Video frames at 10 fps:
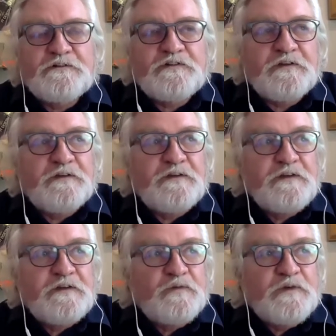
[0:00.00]
So
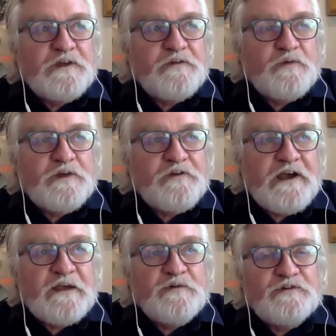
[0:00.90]
we're, we're
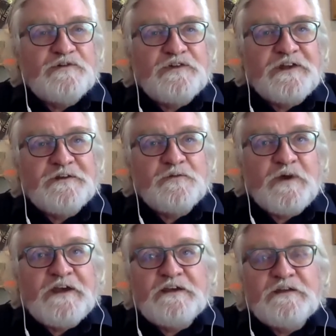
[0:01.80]
able to get
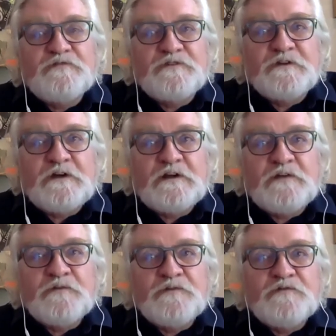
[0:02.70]
away, if you like,
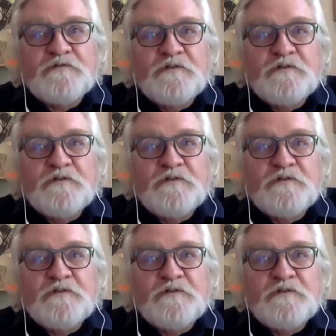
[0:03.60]
with,